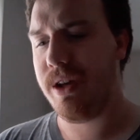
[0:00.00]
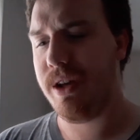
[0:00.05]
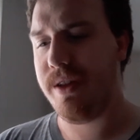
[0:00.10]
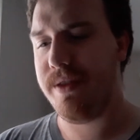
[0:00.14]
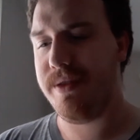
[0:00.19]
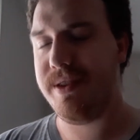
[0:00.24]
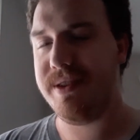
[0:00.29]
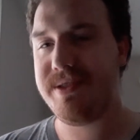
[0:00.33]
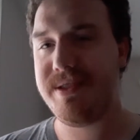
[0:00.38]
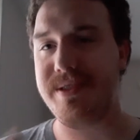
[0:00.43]

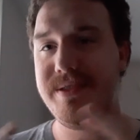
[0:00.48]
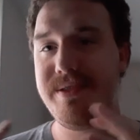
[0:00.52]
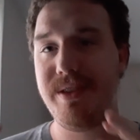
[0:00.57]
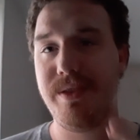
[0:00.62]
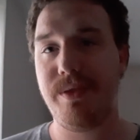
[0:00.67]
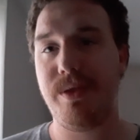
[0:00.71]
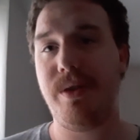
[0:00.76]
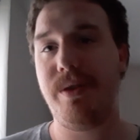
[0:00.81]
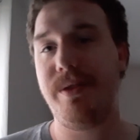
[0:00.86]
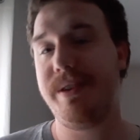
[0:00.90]
This is the
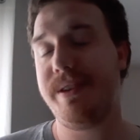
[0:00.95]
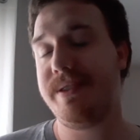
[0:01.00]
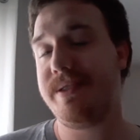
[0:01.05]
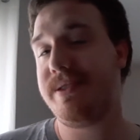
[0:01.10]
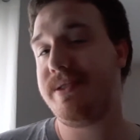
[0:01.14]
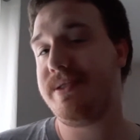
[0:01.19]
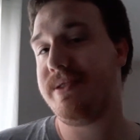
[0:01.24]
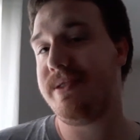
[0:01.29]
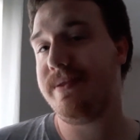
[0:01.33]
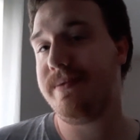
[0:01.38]

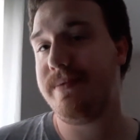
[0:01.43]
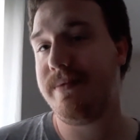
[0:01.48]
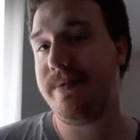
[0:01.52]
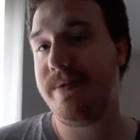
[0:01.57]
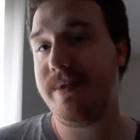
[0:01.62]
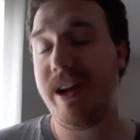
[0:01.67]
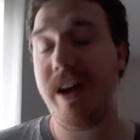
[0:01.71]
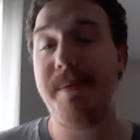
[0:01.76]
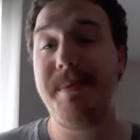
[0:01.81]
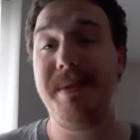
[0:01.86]
longest,
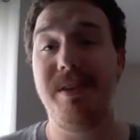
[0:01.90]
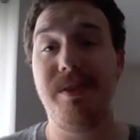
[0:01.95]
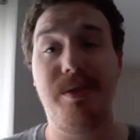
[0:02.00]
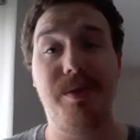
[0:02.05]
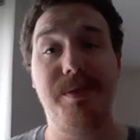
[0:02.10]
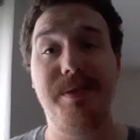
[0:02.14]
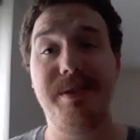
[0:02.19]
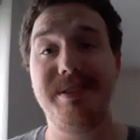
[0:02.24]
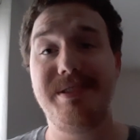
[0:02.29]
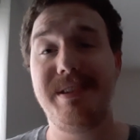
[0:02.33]
that'll be the
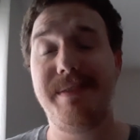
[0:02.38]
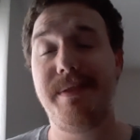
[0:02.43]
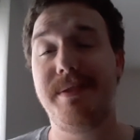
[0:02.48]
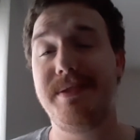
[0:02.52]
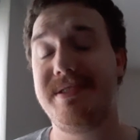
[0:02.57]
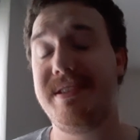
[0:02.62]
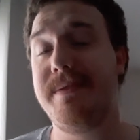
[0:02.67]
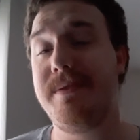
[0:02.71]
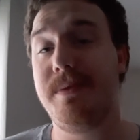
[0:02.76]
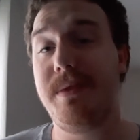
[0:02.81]
longest I've ever
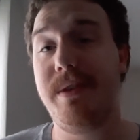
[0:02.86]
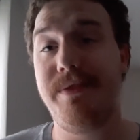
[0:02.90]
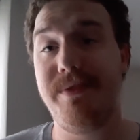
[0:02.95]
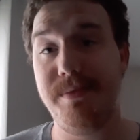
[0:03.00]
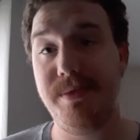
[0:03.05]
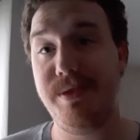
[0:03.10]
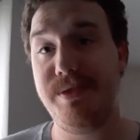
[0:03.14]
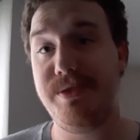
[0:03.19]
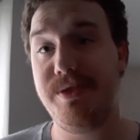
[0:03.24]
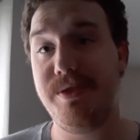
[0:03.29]
stepped away
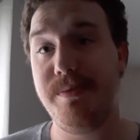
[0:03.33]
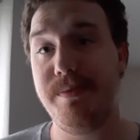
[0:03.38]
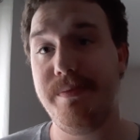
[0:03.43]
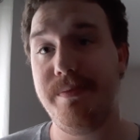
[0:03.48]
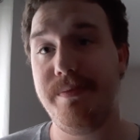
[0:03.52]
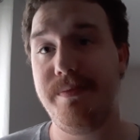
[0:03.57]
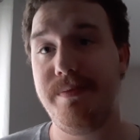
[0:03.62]
from YouTube.